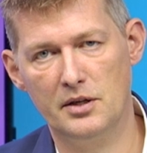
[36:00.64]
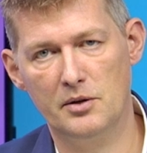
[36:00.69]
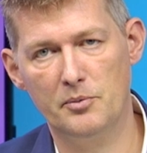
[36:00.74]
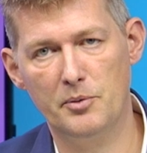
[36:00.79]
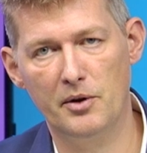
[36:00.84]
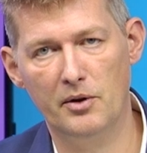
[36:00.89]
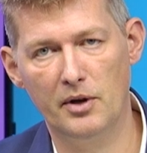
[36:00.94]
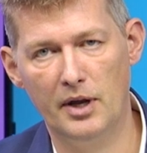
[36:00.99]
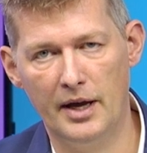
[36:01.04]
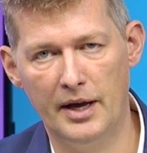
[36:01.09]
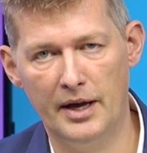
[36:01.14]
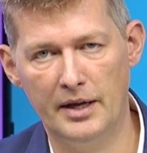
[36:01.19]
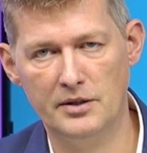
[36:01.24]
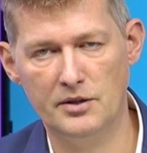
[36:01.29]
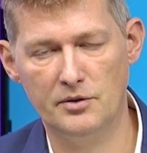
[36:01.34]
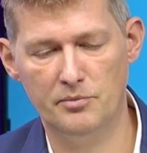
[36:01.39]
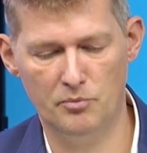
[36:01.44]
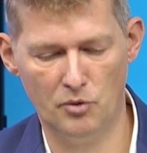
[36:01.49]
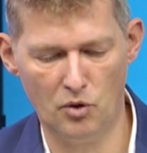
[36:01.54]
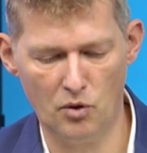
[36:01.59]
and we'll
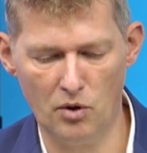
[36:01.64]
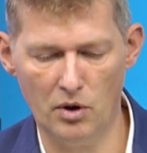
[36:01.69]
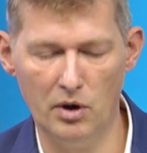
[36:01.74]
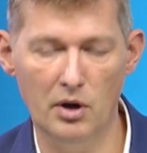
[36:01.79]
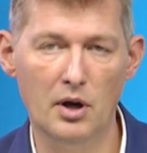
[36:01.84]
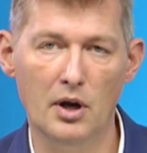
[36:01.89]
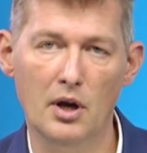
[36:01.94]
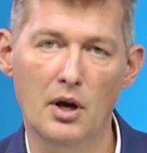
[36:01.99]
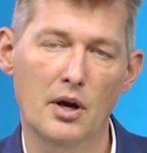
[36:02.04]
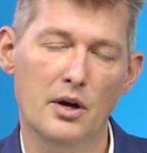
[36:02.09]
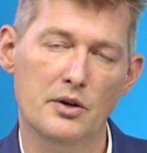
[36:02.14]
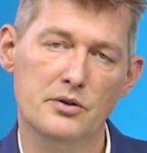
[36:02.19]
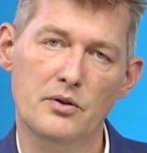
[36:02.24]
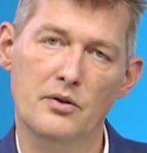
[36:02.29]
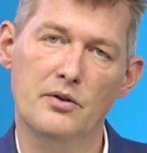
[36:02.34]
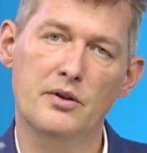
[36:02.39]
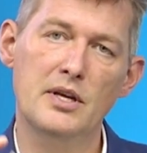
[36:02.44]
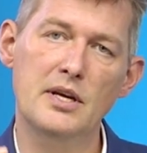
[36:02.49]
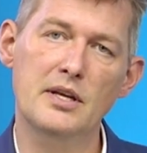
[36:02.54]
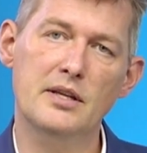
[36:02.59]
add more.
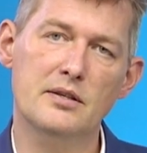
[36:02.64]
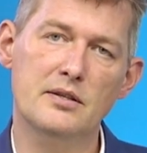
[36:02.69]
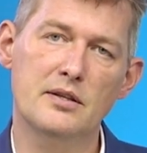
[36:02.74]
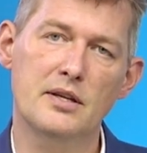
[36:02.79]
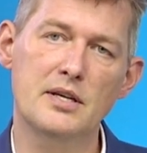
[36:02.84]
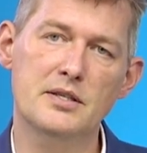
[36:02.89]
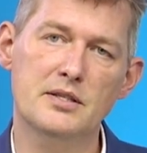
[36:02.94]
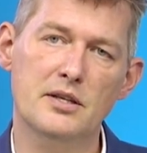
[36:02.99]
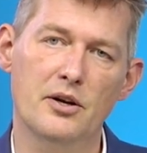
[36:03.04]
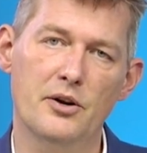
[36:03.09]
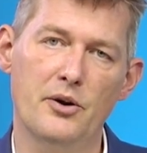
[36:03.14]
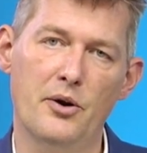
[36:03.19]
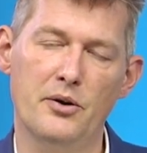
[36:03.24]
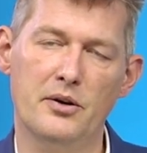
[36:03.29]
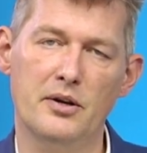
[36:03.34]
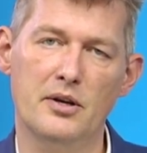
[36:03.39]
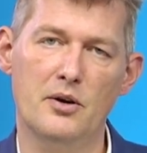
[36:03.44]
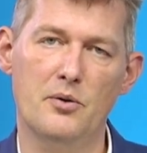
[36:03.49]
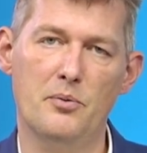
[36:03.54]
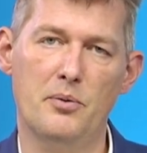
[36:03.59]
So these
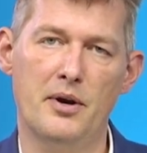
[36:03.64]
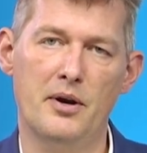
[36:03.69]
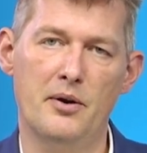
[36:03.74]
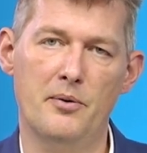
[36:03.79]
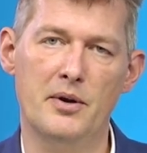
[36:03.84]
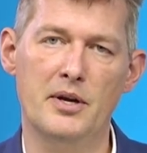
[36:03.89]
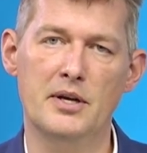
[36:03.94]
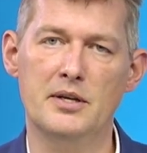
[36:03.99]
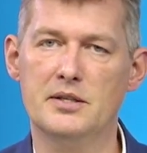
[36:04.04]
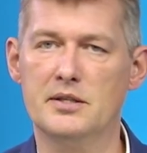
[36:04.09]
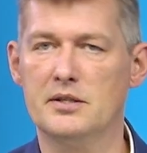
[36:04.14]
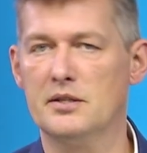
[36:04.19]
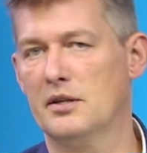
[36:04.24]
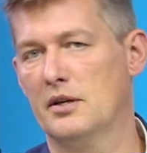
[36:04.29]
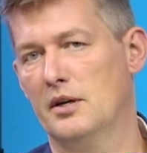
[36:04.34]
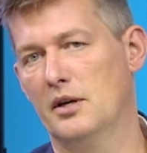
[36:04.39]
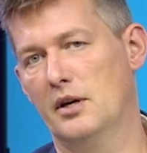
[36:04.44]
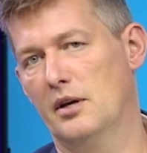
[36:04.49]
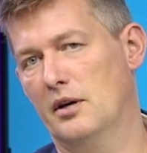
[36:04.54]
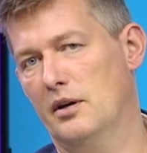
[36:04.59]
alerting
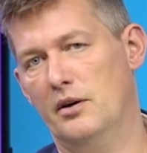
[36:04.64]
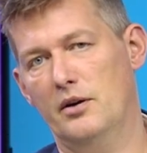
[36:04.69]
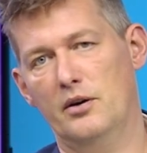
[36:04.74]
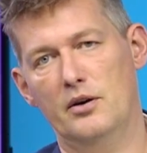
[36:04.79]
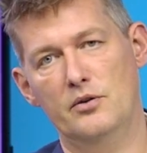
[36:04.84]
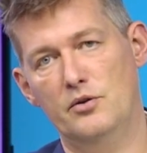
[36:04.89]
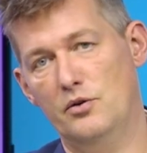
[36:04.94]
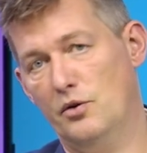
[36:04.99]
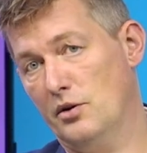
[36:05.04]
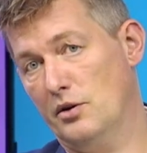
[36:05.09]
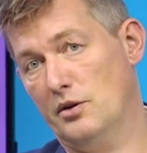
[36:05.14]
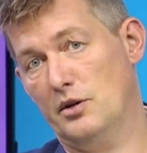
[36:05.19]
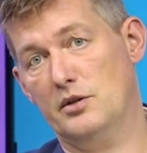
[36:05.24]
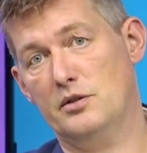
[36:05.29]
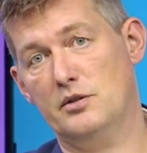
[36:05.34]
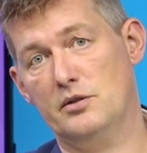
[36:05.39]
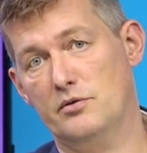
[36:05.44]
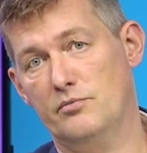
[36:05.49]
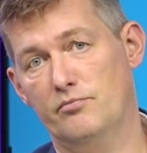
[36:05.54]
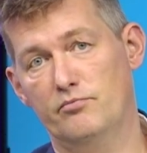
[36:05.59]
queries, you can
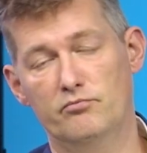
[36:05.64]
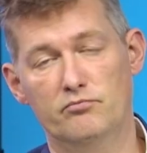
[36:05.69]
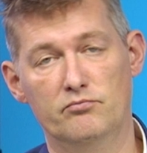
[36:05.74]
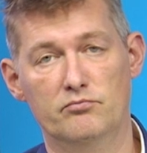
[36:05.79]
just